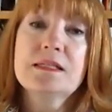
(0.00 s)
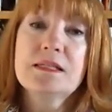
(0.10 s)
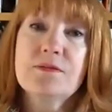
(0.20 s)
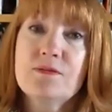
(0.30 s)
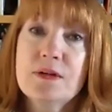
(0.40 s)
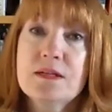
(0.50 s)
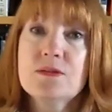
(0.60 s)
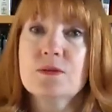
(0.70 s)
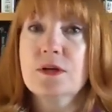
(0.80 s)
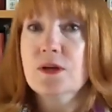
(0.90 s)

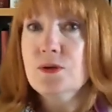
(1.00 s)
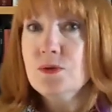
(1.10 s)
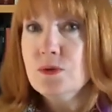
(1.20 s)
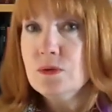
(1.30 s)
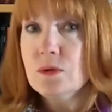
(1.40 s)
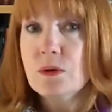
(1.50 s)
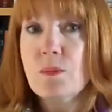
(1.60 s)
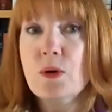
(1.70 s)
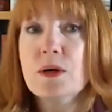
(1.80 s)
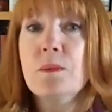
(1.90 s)
different or new or
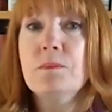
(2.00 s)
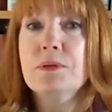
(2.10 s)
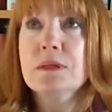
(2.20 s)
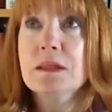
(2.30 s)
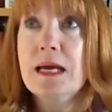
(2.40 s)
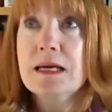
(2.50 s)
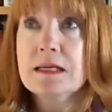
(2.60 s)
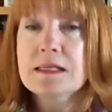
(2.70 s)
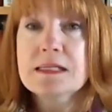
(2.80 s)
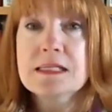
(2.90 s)
more
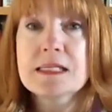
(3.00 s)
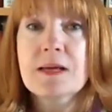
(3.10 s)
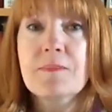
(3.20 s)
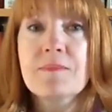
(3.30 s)
complex,